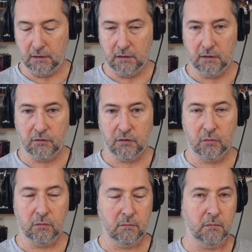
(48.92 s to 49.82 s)

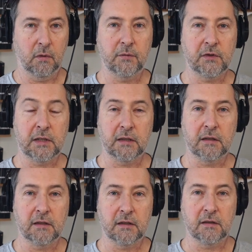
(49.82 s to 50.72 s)
So, obviously,
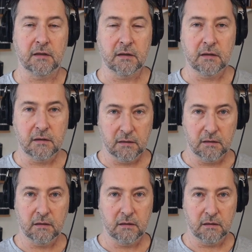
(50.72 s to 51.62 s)
this is
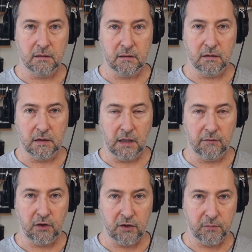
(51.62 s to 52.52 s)
the day of
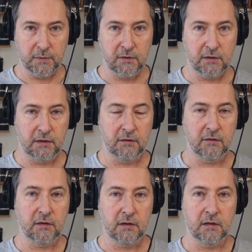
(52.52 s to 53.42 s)
judgment, and
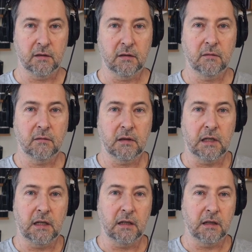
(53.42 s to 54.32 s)
uh,
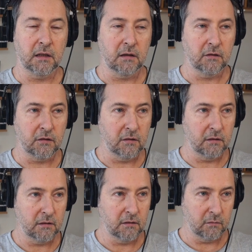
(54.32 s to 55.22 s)
the
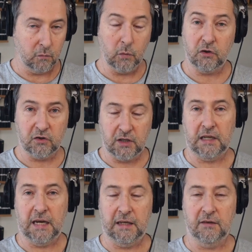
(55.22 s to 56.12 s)
we're just going to
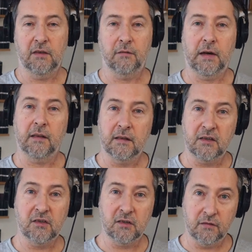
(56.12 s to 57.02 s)
get into the fact that
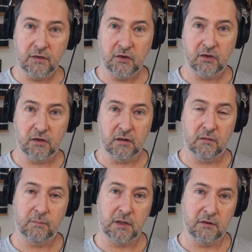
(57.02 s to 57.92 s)
this is a division
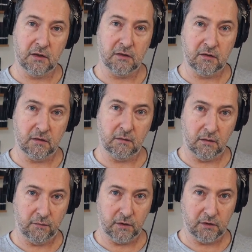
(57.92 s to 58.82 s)
because this is the,
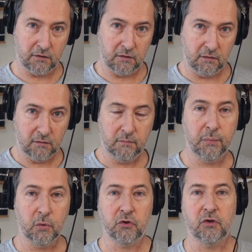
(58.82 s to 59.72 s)
the first
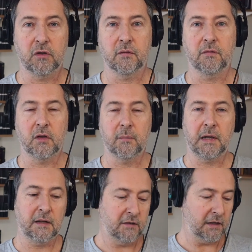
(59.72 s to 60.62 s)
portion of
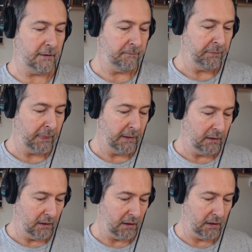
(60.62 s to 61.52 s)
humanity.
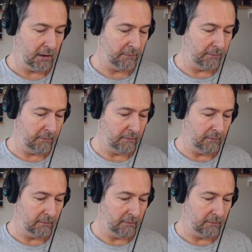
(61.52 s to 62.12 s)
Um,